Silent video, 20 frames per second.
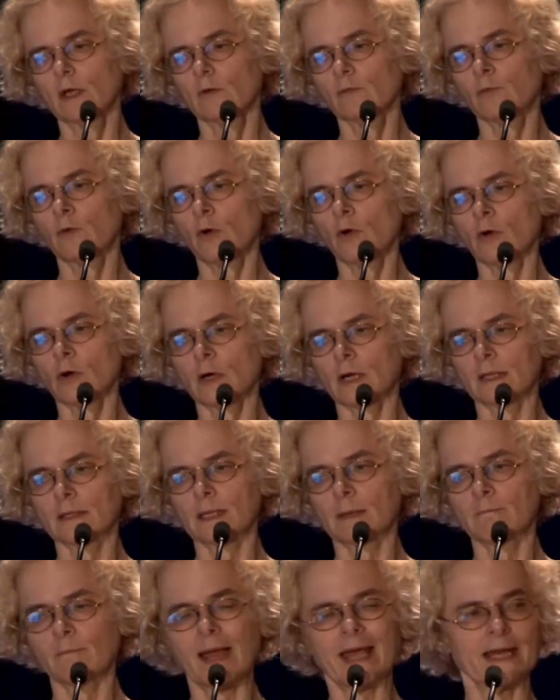for
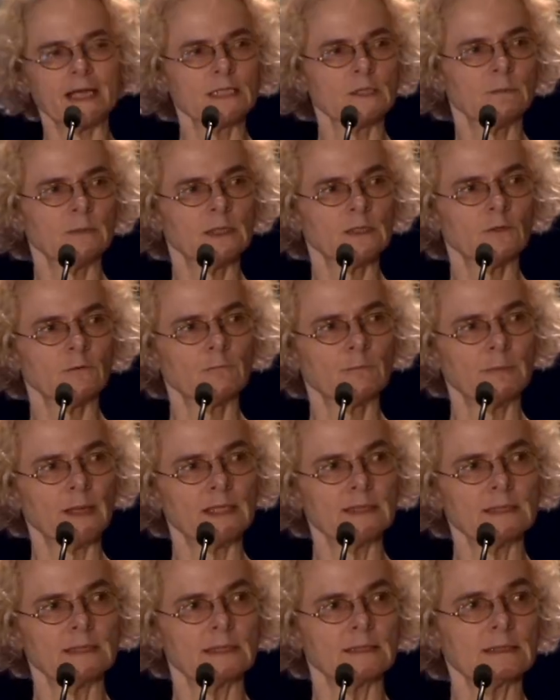the management of
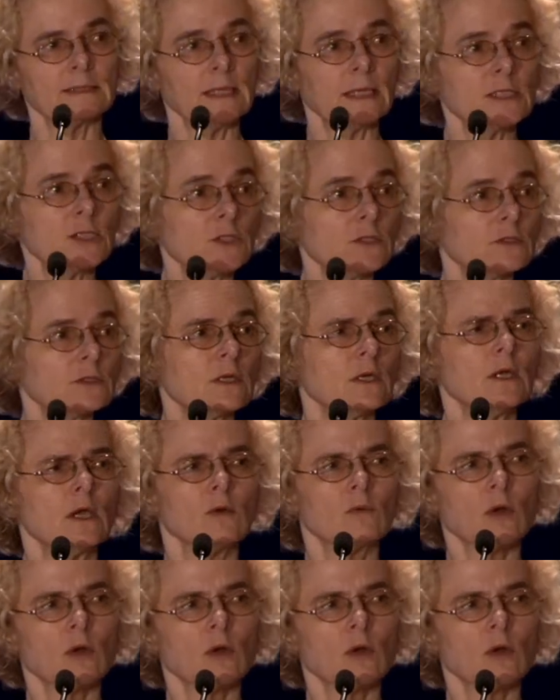pain sensations.